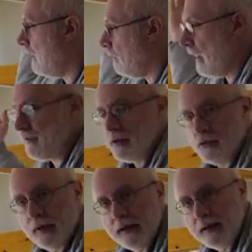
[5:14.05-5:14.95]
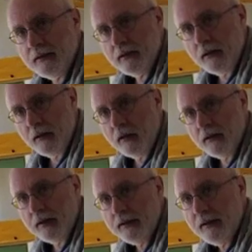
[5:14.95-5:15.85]
rafters running
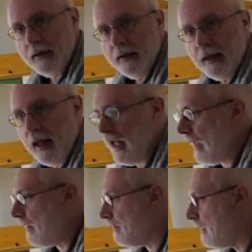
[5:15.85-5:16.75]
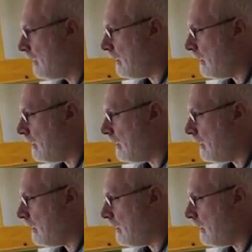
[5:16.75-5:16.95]
along it, and